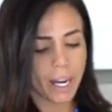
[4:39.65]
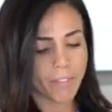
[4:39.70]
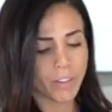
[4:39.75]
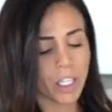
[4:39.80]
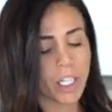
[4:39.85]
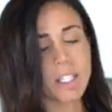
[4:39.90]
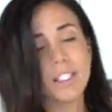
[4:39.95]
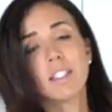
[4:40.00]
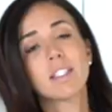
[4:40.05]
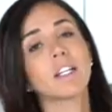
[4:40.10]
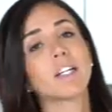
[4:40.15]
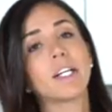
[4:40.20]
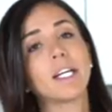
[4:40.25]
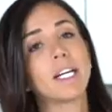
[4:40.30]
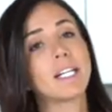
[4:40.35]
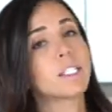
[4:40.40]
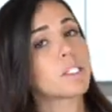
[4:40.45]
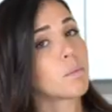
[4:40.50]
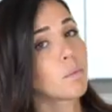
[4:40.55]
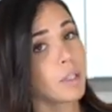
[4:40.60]
I forgot to tell you
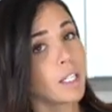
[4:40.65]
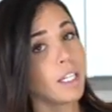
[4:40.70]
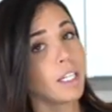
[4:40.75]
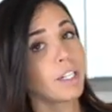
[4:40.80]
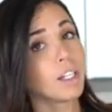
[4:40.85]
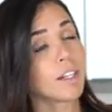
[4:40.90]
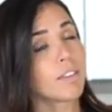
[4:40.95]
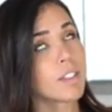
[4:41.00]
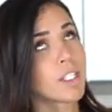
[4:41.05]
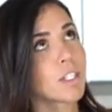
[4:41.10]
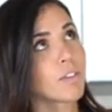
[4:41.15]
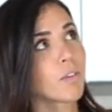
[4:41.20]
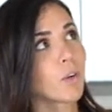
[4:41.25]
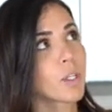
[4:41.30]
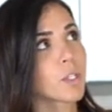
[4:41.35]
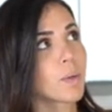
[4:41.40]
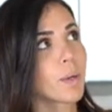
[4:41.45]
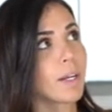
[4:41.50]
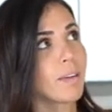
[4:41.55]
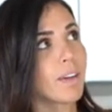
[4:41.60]
guys to preheat your oven to
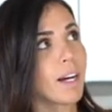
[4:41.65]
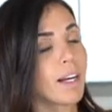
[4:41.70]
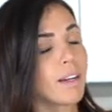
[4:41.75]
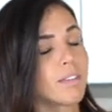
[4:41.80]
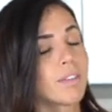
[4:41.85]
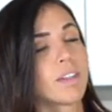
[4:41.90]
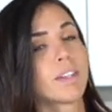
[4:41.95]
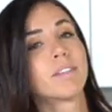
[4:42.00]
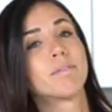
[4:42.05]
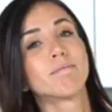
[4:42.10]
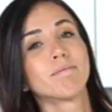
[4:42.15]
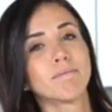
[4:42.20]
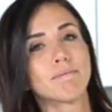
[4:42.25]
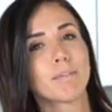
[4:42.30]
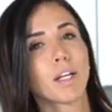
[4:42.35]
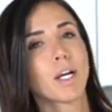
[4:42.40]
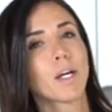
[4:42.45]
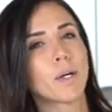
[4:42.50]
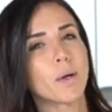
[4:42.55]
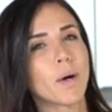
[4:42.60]
425.
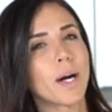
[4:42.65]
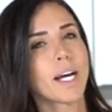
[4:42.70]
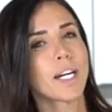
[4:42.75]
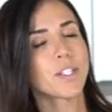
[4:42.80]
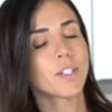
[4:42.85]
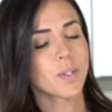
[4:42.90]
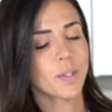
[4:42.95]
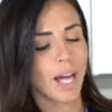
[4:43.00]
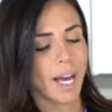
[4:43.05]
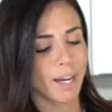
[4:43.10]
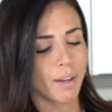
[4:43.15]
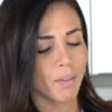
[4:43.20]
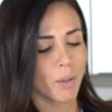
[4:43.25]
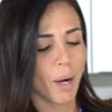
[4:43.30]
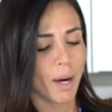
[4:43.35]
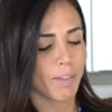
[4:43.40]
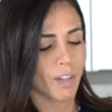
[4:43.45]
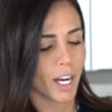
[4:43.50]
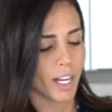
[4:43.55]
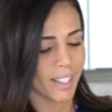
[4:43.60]
Go ahead and do that if you
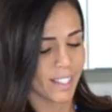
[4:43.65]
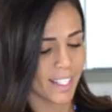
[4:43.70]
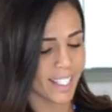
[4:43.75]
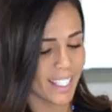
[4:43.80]
have not.